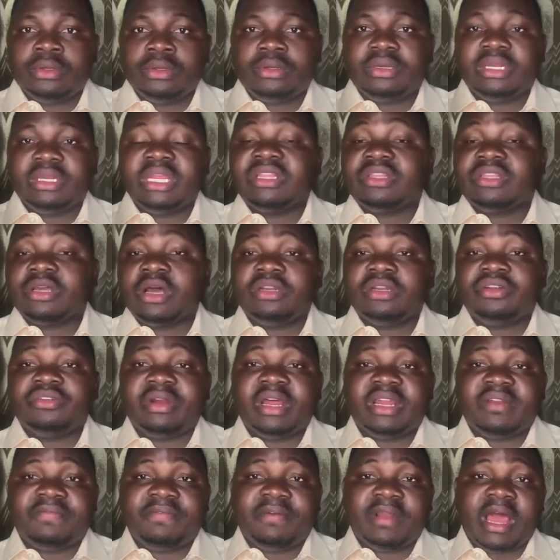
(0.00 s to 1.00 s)
The third
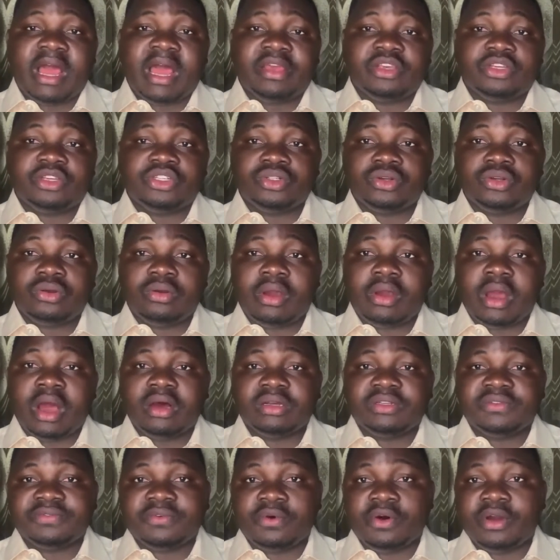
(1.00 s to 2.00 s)
red flag you should look
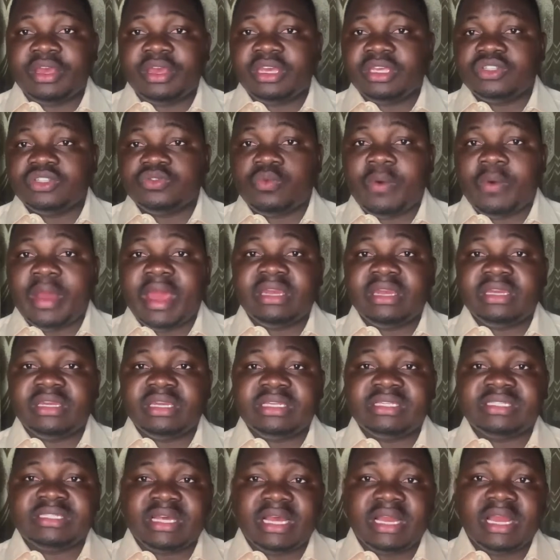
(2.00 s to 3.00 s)
out for is when
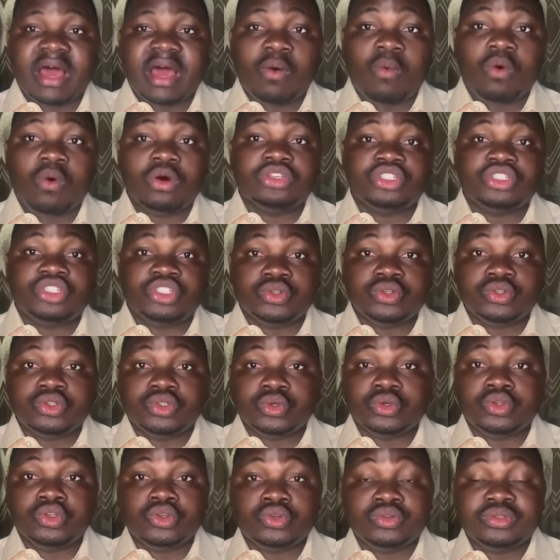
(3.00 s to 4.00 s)
the seller wants you
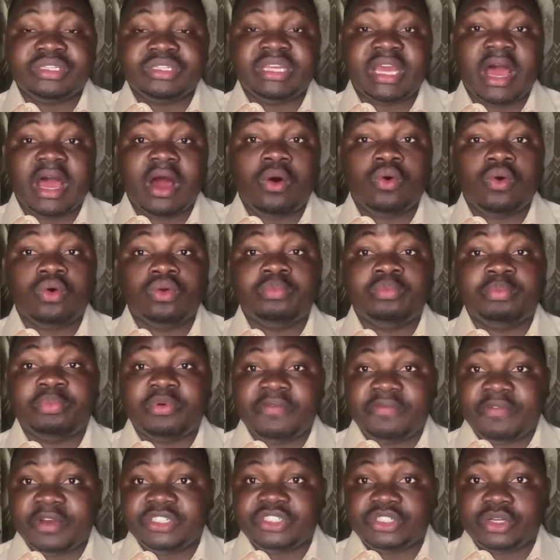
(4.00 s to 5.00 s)
to use their own
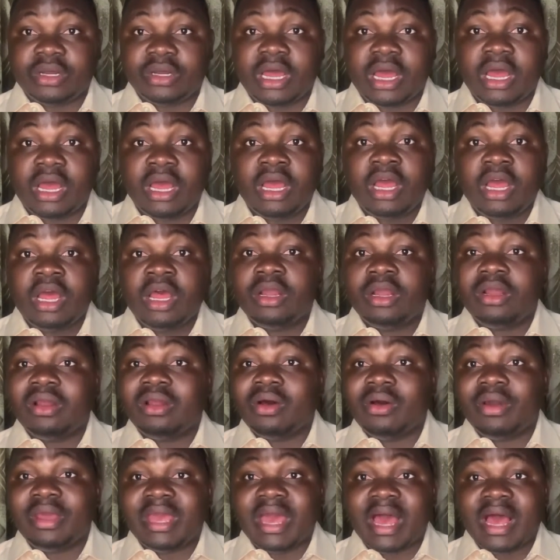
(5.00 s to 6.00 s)
professional
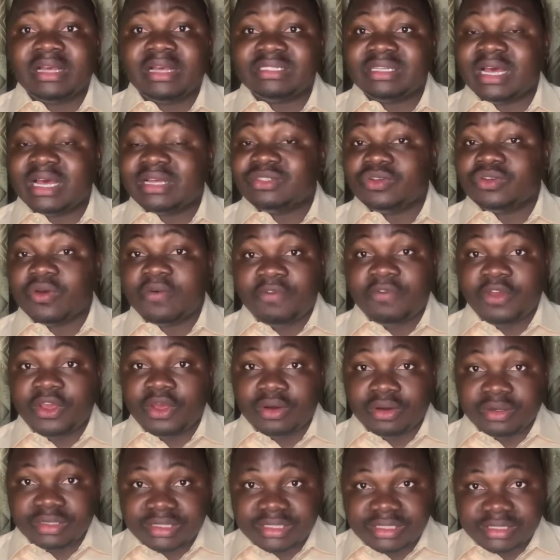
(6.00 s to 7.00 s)
lawyers and
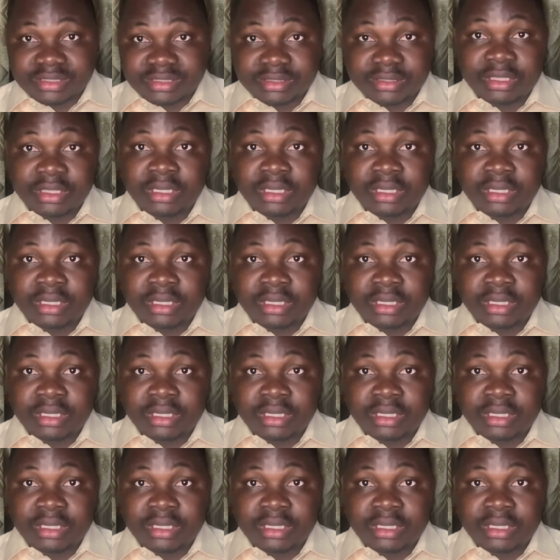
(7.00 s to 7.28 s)
surveyors.